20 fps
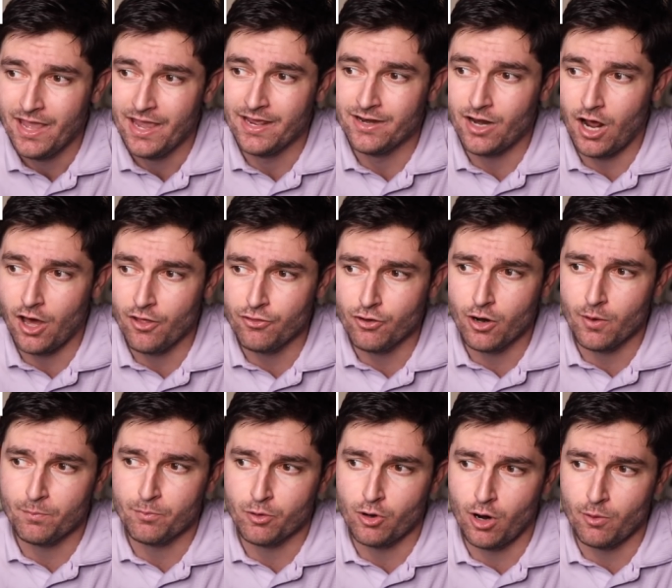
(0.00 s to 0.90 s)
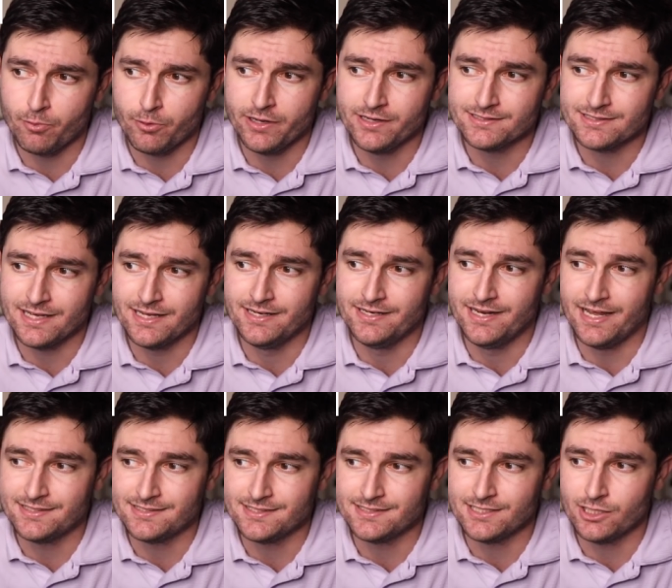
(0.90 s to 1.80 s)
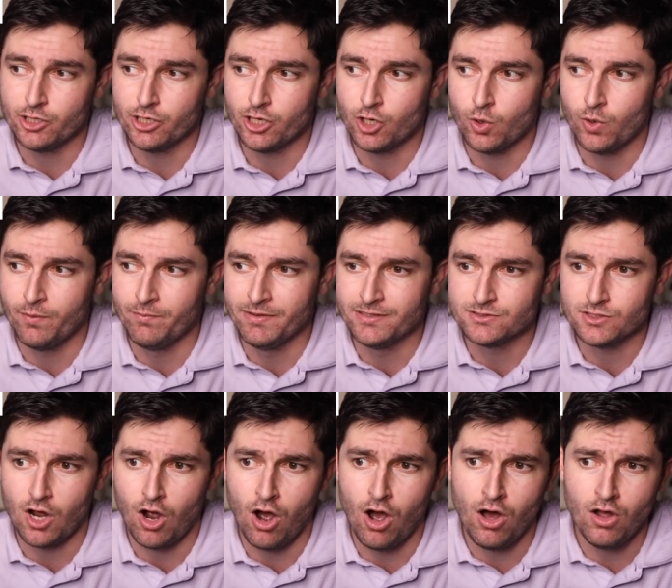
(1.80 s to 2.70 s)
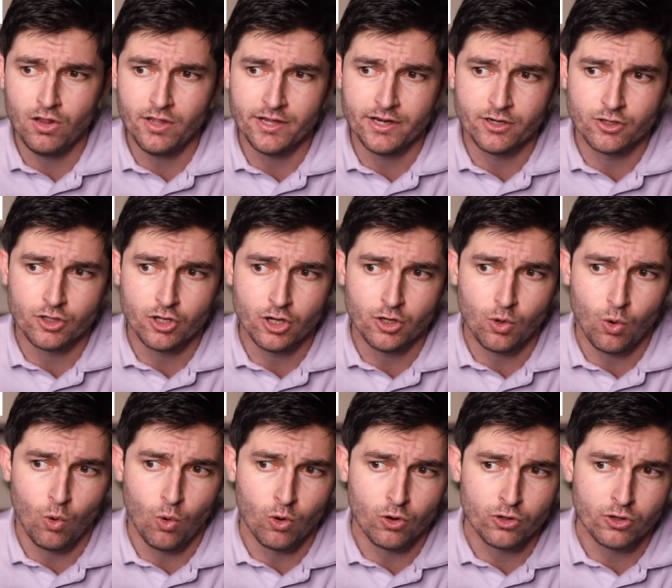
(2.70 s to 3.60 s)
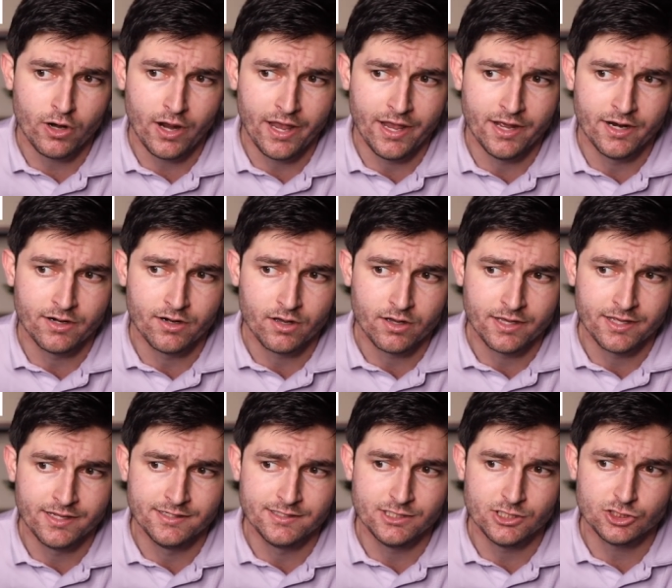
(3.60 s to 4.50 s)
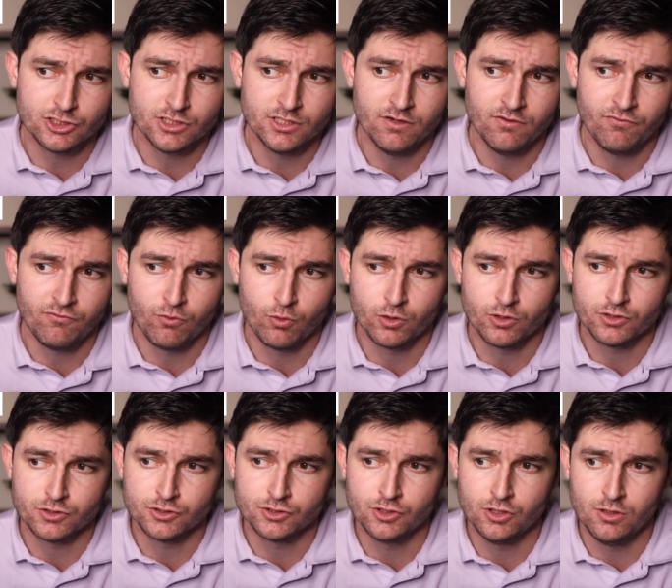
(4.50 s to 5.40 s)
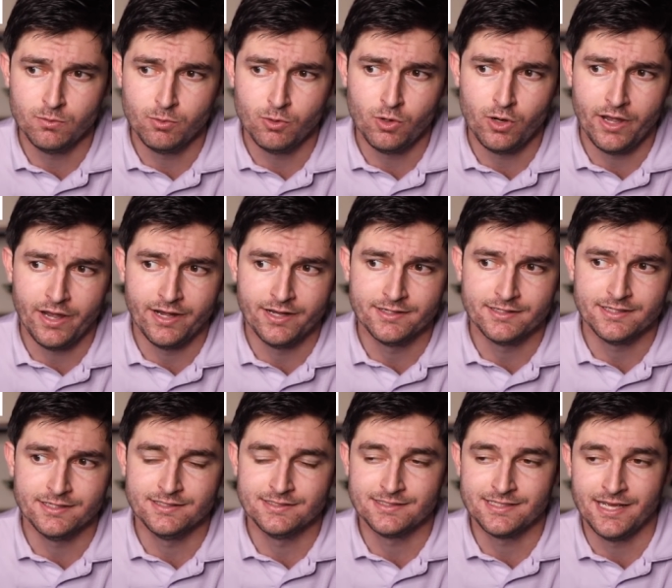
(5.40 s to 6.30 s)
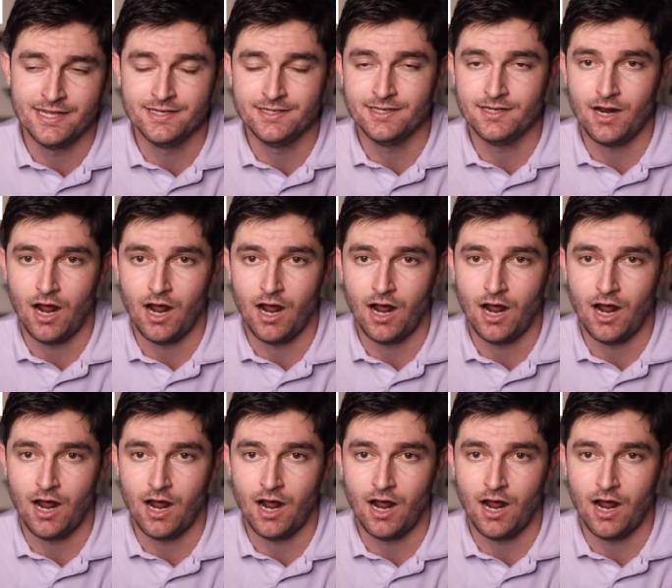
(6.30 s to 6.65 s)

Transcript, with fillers: and other appropriate and necessary equipment, all in good order and condition for suitable and intended